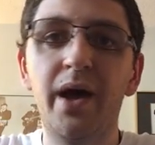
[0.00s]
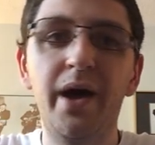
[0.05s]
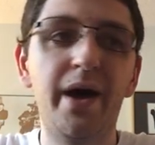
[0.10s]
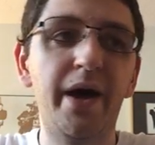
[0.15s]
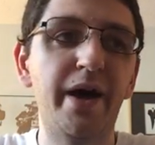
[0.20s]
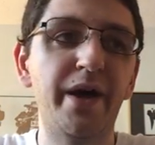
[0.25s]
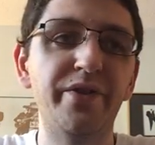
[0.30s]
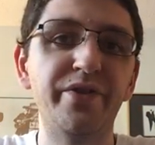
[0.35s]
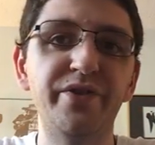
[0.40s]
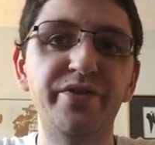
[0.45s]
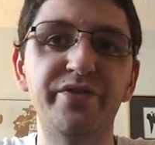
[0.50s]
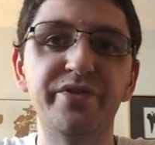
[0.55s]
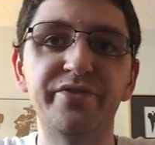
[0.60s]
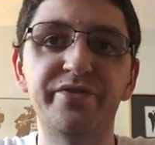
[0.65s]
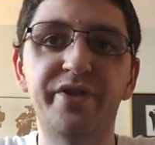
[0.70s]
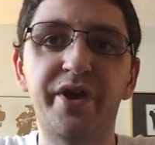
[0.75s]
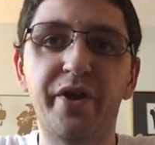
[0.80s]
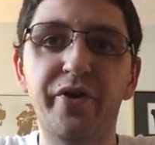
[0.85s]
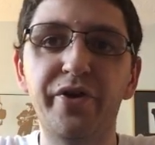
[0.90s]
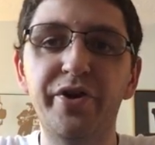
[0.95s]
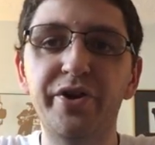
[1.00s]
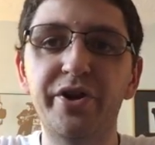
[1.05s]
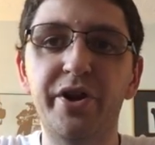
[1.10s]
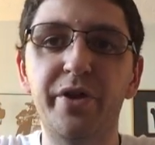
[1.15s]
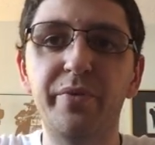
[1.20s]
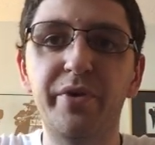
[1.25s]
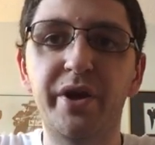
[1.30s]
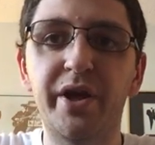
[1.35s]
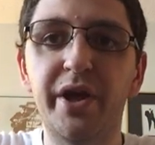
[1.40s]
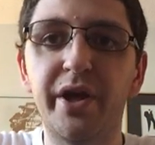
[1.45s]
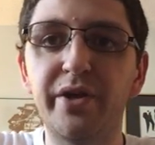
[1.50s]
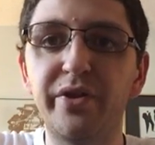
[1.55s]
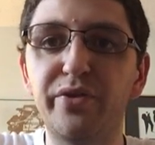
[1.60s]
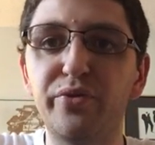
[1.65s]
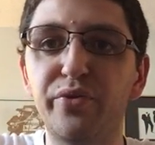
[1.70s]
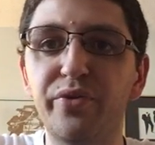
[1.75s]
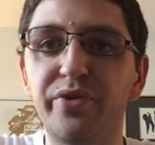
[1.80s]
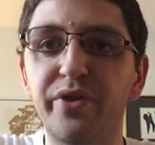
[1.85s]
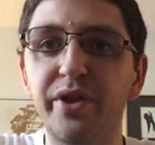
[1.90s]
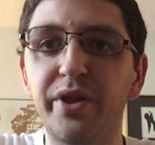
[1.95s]
Hi, this is Garrett coming at you
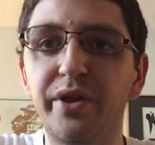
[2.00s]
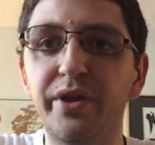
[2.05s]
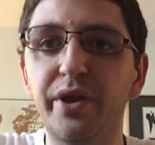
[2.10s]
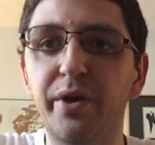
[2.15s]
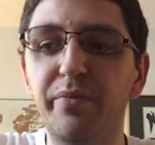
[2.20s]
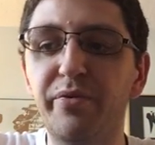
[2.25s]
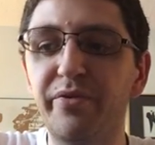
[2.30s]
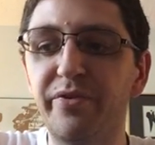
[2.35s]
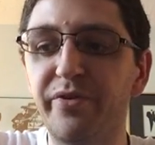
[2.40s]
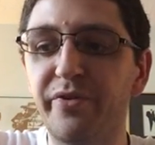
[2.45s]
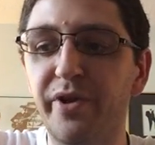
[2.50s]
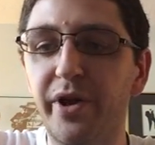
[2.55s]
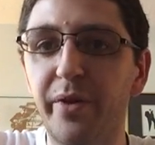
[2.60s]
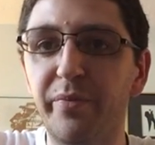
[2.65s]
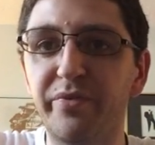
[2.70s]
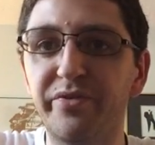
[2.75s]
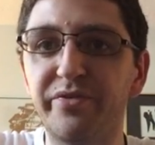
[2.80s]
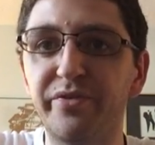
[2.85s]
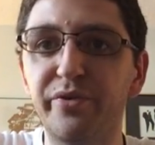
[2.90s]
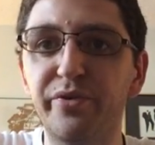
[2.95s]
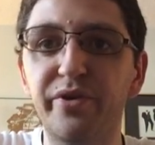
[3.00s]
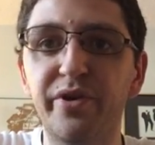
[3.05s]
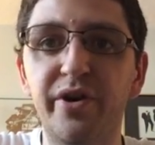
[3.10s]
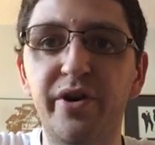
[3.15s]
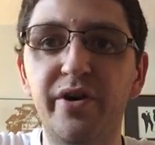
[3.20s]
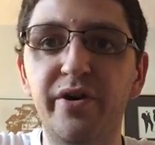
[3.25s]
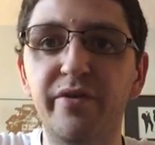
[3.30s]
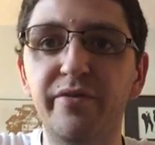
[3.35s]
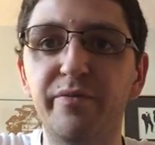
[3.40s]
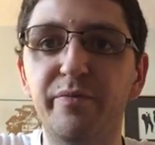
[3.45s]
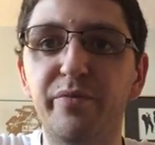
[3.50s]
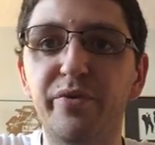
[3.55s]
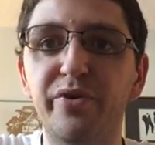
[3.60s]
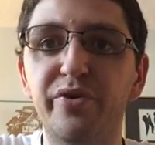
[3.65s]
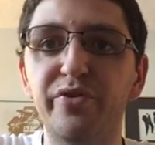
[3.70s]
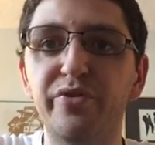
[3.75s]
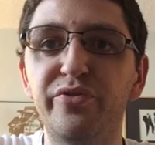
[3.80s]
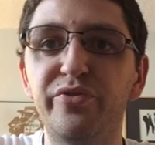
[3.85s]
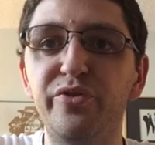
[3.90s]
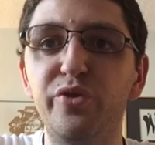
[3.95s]
with another episode of
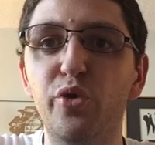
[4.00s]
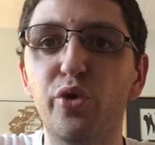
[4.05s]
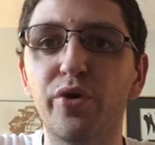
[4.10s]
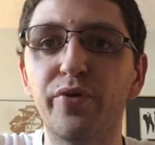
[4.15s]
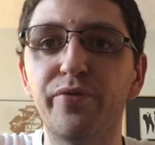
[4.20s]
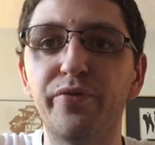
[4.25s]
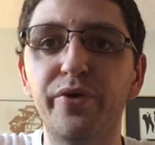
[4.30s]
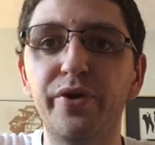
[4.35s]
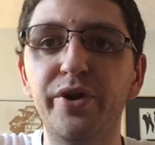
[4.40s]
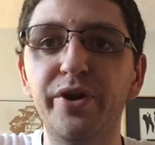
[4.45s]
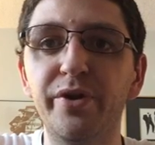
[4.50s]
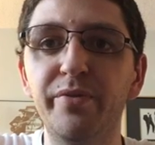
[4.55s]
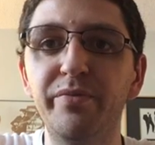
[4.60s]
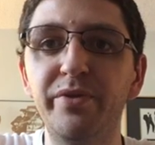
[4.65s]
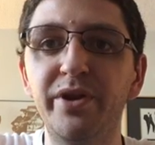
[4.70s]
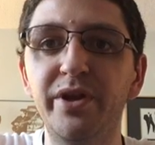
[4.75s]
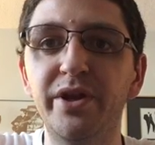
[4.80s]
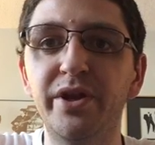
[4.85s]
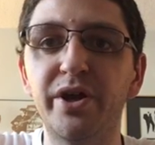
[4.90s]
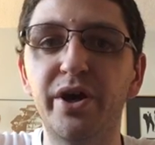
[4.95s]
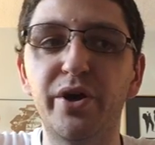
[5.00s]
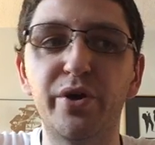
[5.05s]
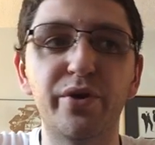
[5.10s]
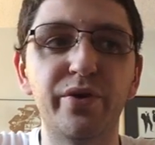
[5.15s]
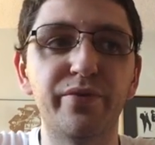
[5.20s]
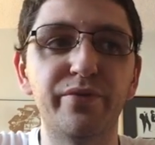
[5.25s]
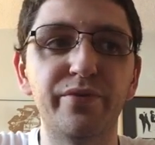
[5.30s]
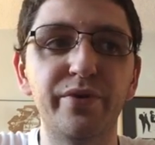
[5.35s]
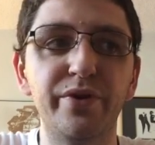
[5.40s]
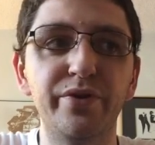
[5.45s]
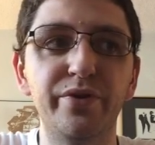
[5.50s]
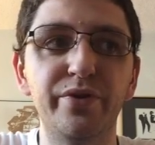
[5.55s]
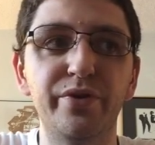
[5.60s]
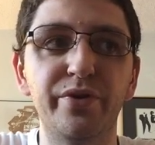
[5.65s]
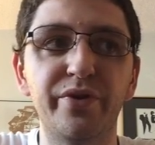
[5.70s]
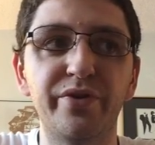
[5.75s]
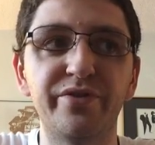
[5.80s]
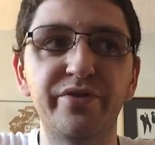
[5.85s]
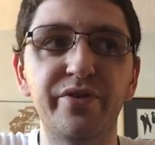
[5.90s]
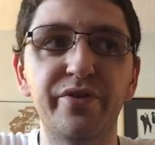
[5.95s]
Produce Your Freedom in our
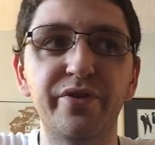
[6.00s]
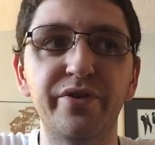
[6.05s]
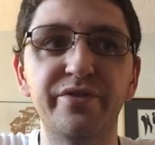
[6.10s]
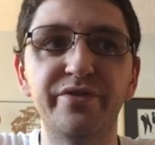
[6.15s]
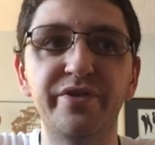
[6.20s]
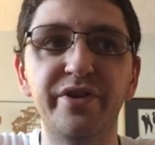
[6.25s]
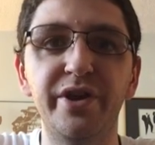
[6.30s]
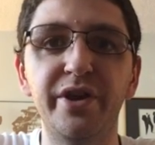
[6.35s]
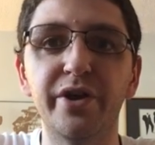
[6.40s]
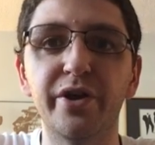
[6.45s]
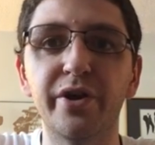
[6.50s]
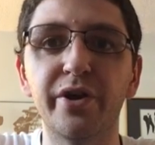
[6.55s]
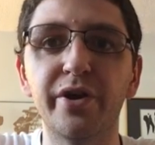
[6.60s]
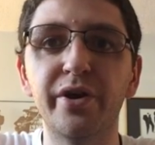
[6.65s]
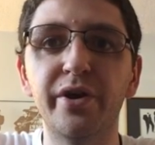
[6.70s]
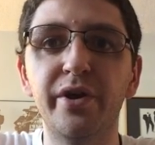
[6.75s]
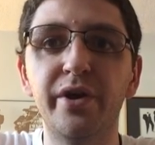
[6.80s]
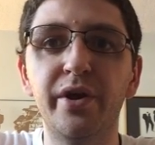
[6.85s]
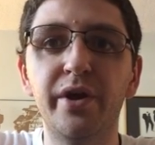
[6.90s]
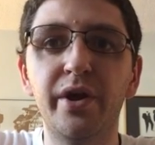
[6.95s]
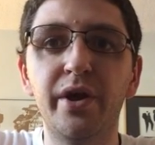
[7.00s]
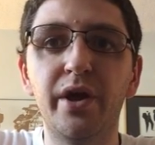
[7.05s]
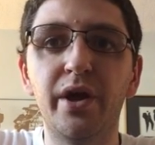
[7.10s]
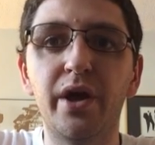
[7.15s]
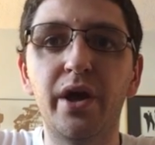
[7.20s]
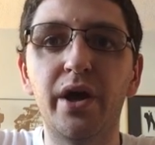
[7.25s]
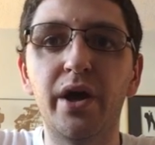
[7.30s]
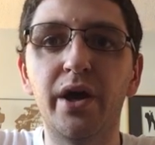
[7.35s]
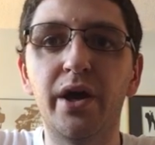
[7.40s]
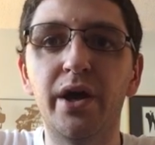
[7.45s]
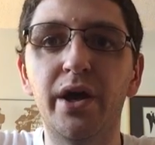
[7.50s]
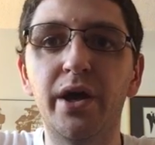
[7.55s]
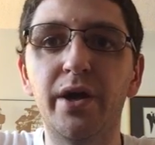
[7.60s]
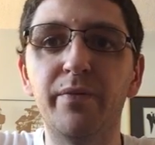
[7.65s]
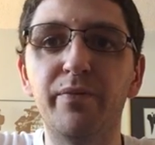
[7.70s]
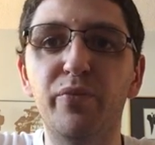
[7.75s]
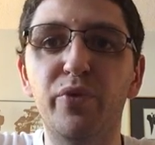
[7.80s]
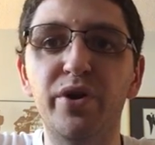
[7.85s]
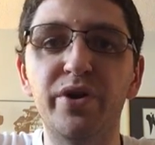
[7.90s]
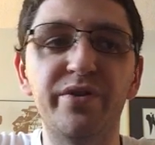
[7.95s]
reloading series here.
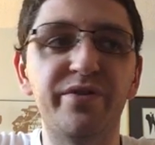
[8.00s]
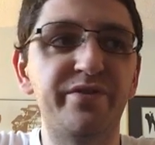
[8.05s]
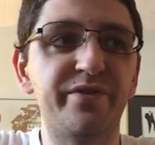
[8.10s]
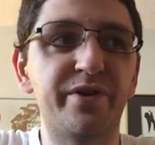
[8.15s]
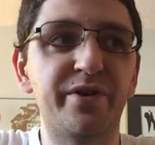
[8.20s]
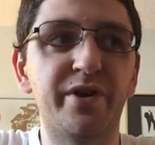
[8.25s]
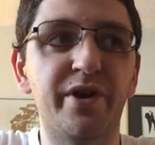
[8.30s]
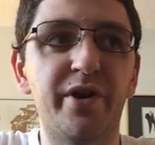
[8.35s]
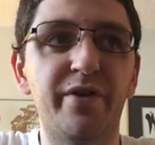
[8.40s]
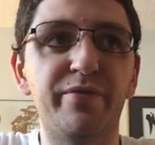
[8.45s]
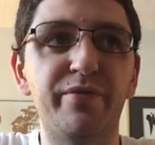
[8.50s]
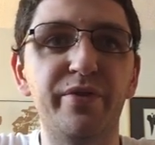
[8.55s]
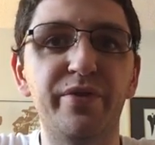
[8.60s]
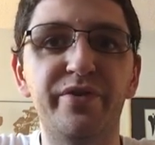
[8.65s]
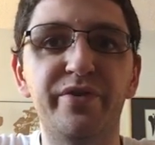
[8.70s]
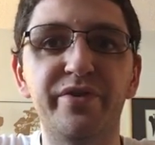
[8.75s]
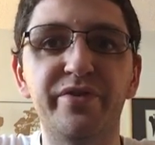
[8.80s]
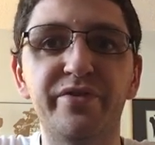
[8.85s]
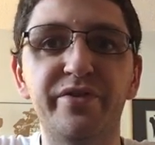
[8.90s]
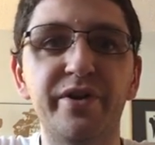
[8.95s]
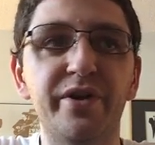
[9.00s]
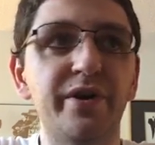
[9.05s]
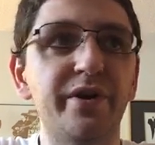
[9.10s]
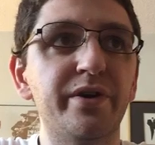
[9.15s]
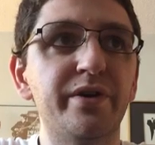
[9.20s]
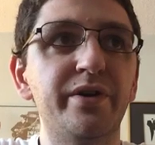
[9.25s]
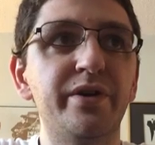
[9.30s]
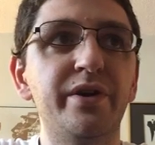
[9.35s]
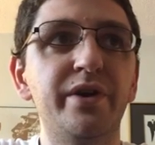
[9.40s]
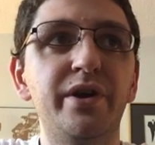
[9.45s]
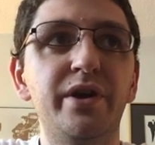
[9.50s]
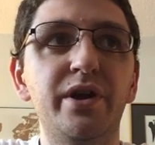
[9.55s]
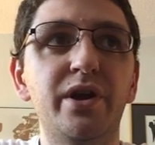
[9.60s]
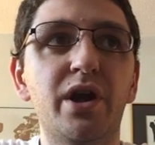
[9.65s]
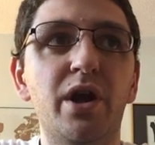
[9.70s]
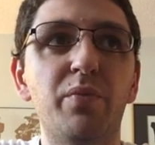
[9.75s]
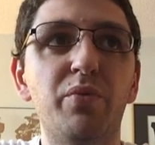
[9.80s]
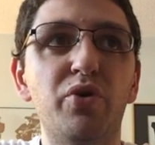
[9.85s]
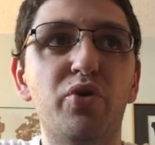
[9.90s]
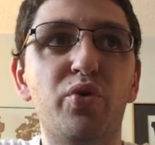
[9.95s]
Wanted to start off with just a
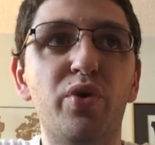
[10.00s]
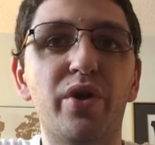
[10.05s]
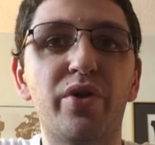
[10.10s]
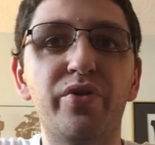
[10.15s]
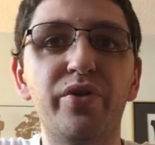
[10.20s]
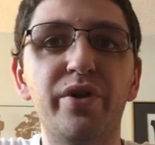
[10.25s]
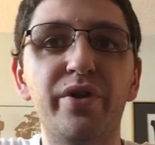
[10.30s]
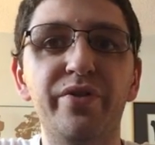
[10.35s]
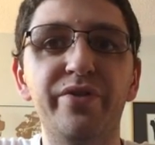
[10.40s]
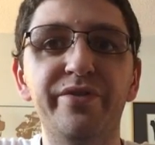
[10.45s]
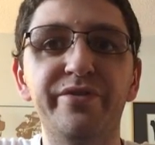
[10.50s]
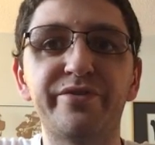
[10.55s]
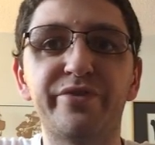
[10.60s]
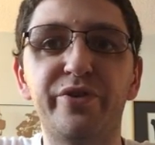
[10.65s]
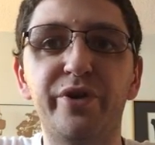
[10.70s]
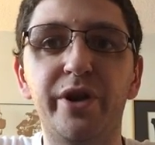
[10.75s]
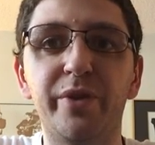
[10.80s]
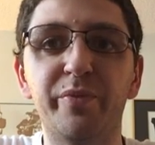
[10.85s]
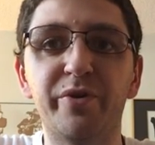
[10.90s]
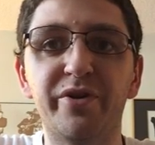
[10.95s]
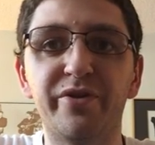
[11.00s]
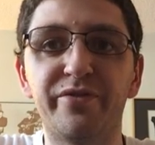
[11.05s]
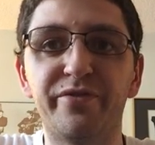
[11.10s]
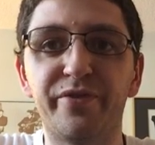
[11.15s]
couple quick little disclaimers.